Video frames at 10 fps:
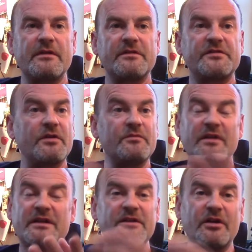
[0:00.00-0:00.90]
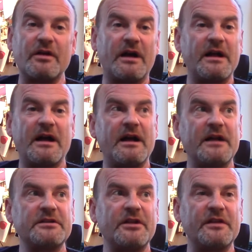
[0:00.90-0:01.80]
So, you know,
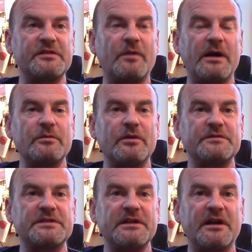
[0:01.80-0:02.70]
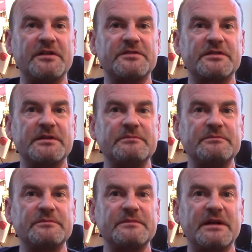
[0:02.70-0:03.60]
I don't know, this wine will obviously last,
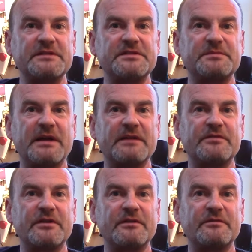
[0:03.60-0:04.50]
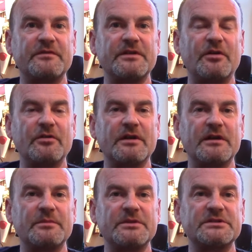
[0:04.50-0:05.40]
I suspect, for
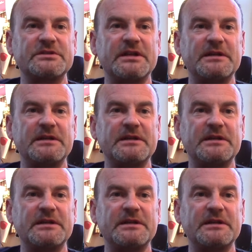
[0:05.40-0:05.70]
longer, but